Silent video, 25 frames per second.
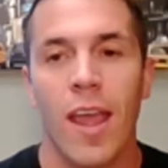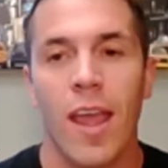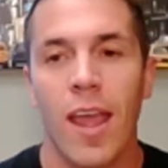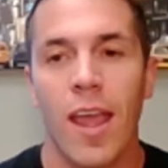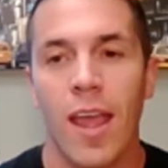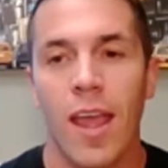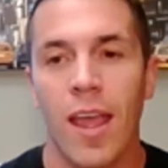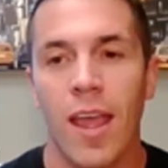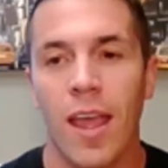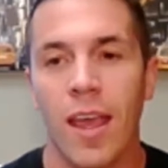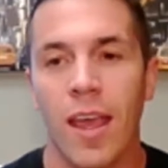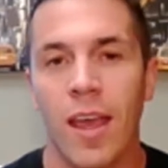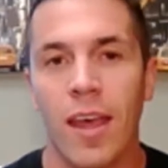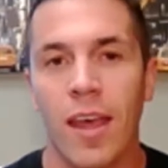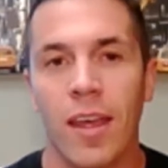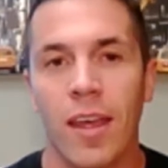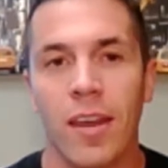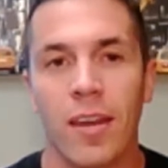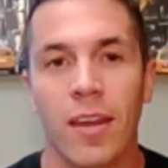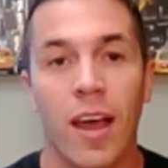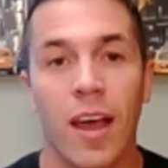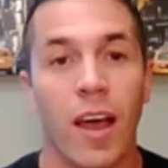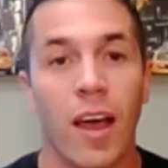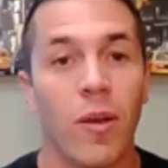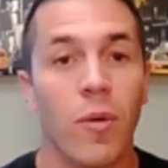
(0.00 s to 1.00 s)

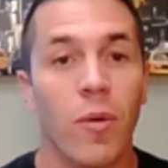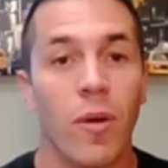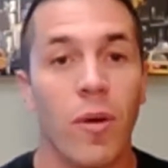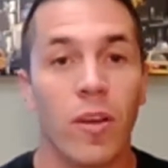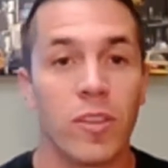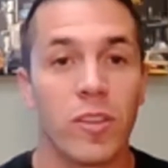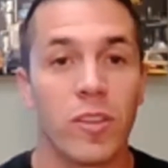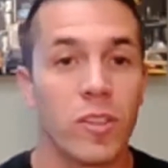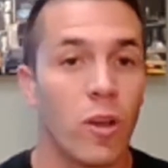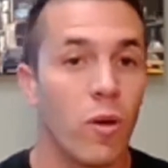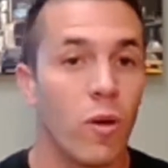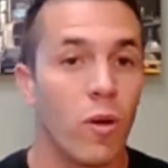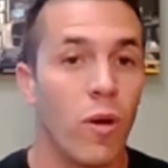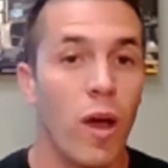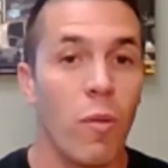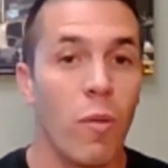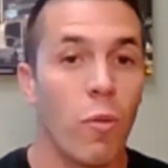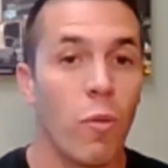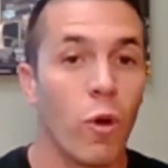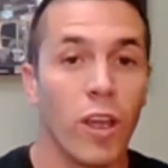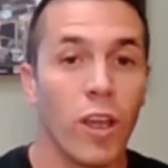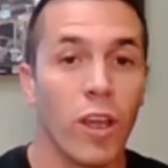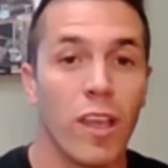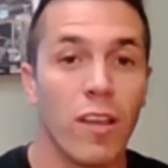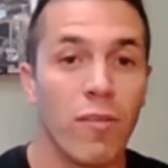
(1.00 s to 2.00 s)
And so I'm
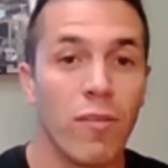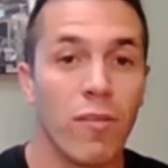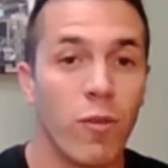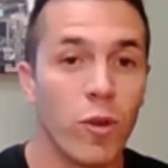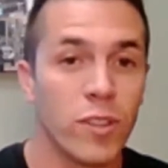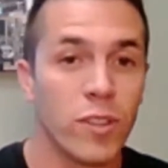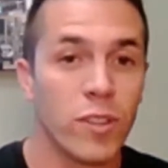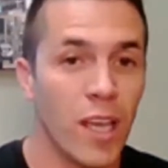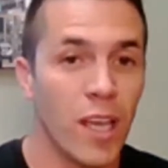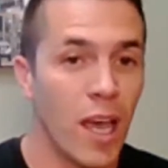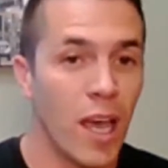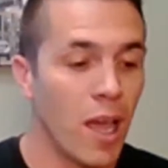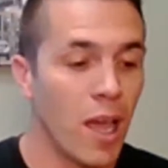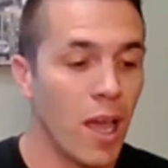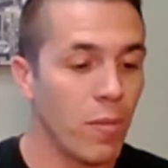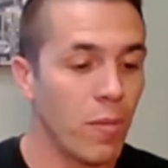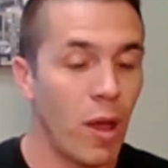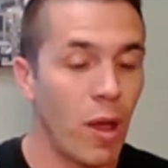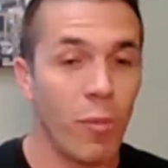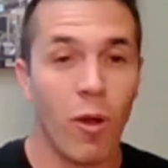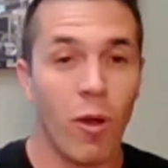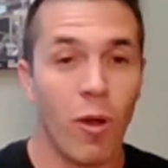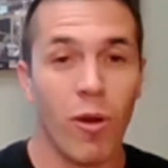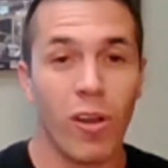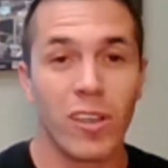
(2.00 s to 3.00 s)
working full time.
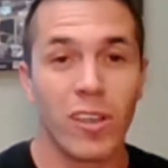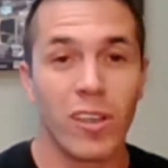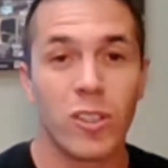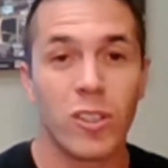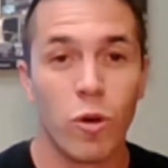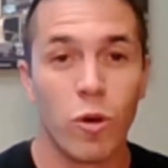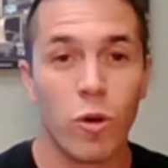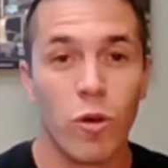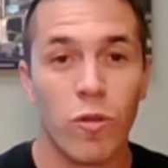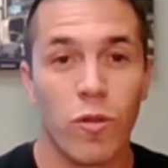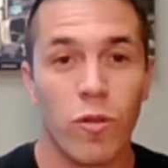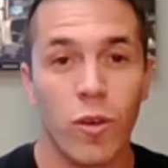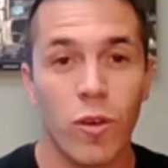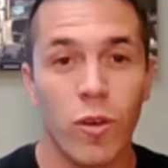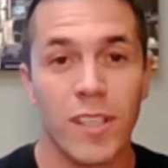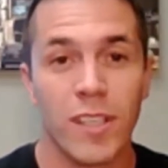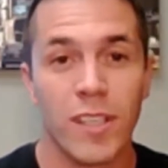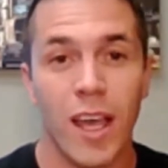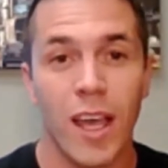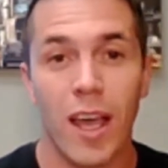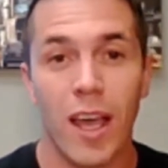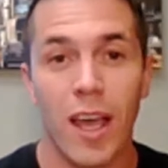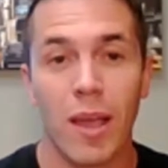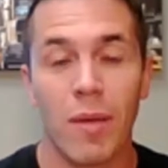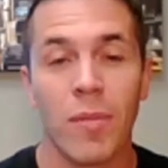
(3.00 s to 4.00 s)
I'm going to school full
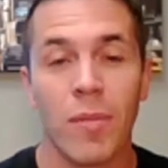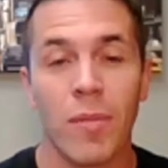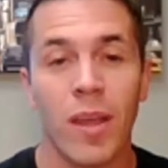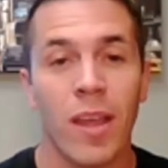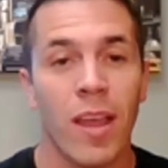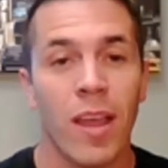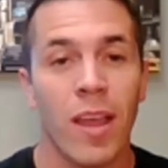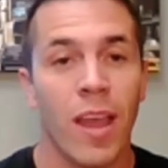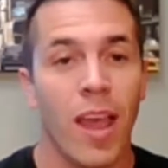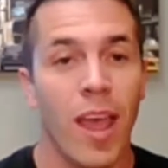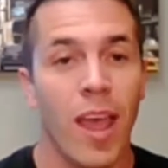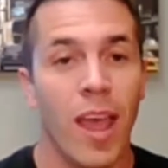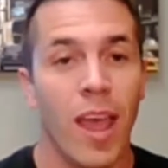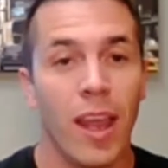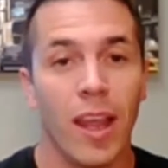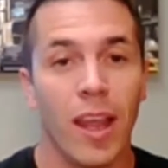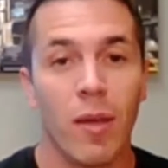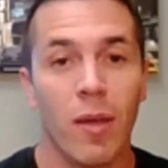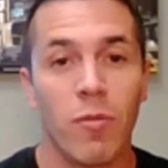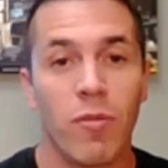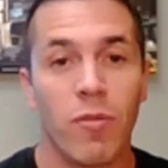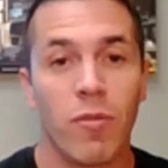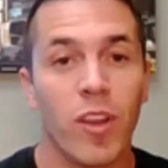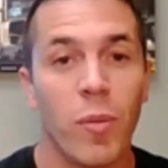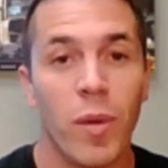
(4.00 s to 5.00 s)
time, and
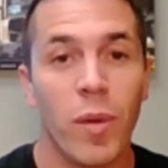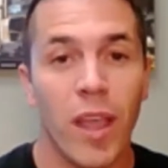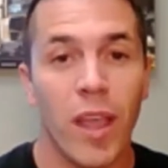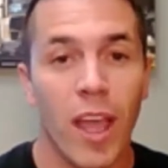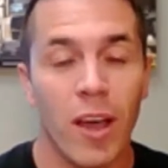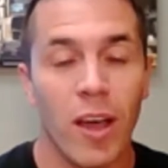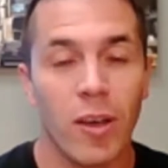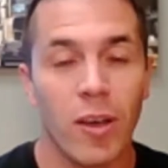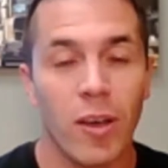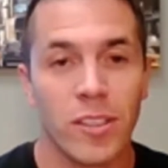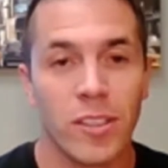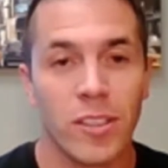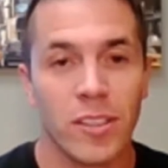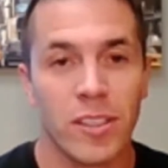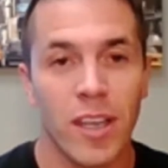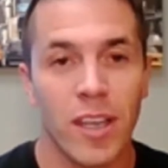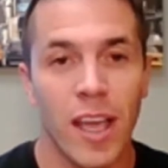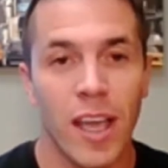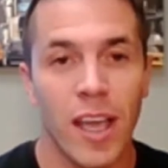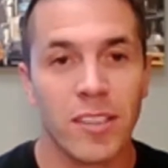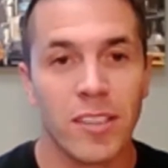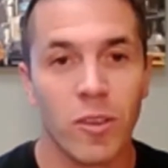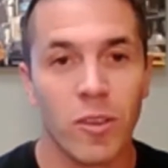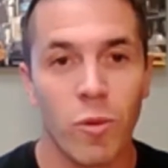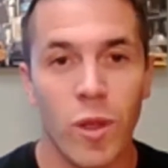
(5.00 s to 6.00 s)
I'm flipping houses
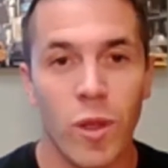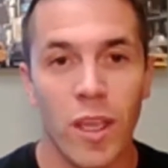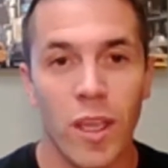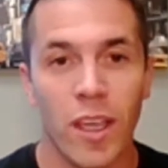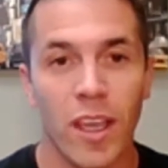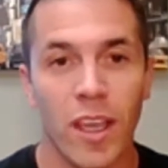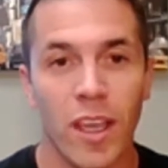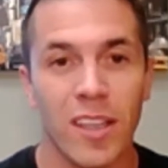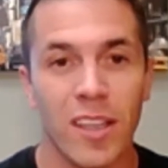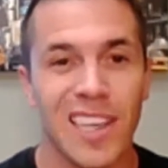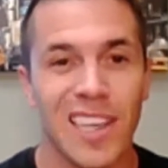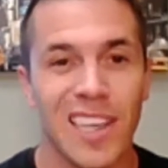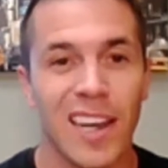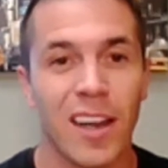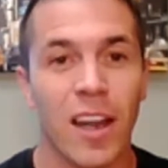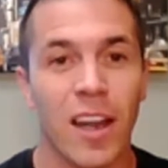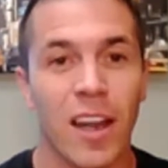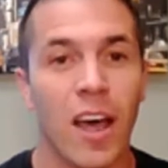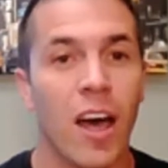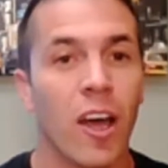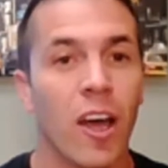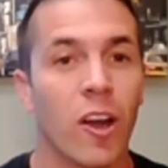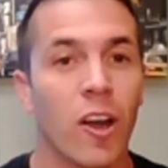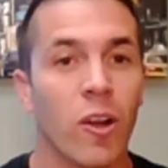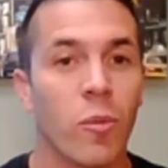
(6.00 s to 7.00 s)
nights and weekends. I did
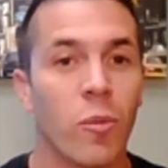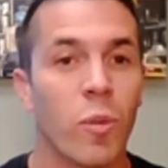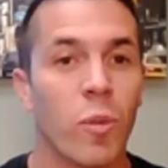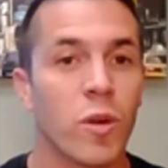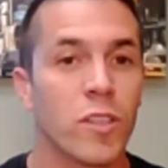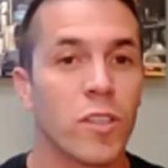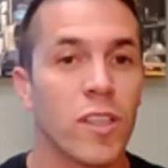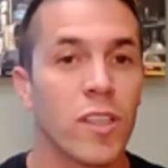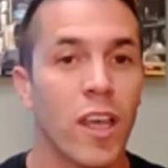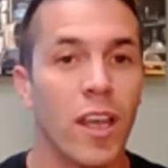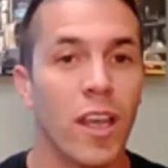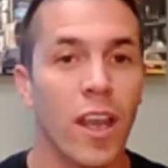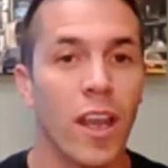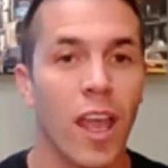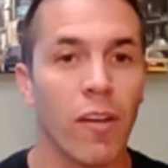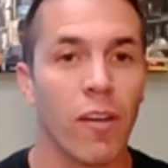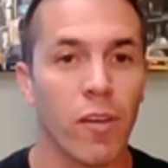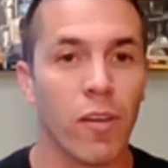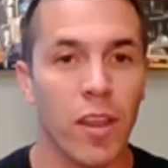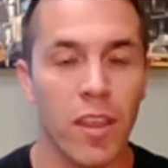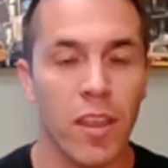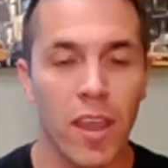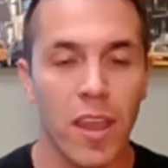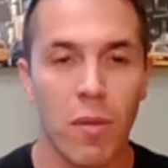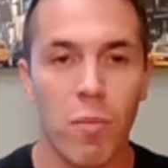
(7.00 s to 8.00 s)
100%
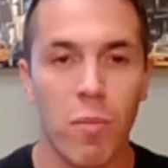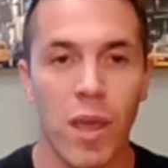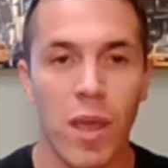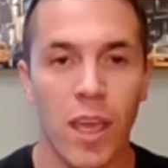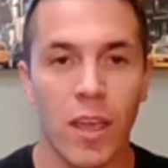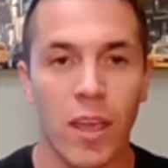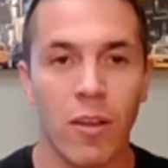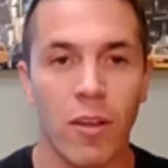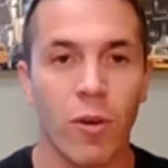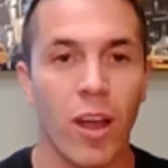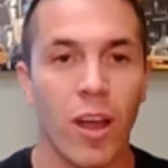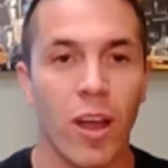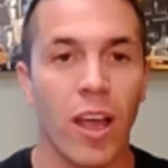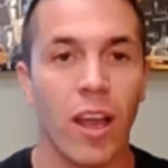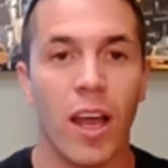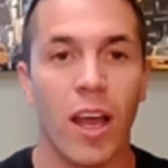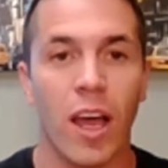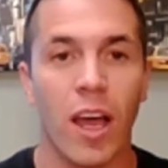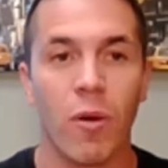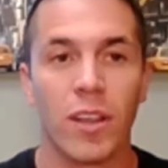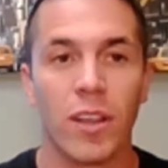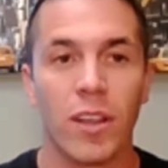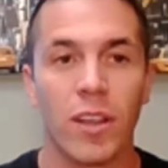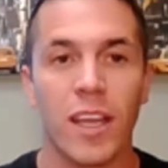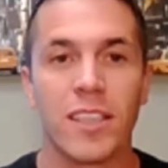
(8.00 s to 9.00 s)
everything me, right?
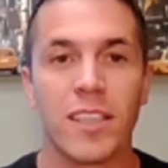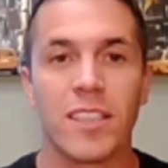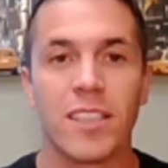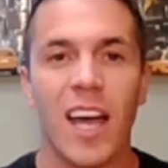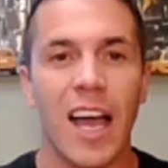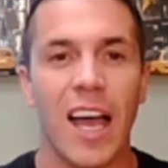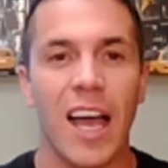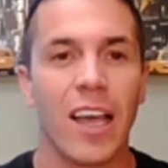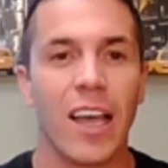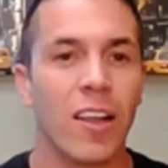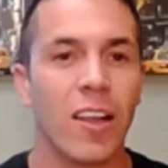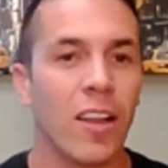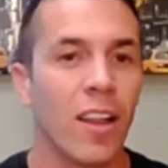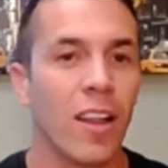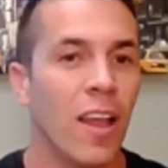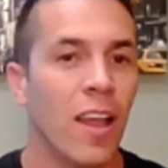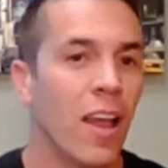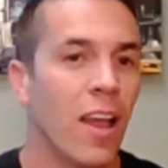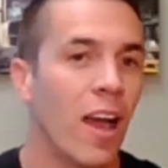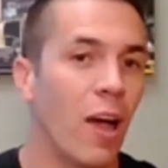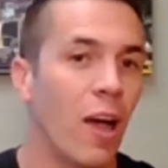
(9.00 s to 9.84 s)
I would lay tile.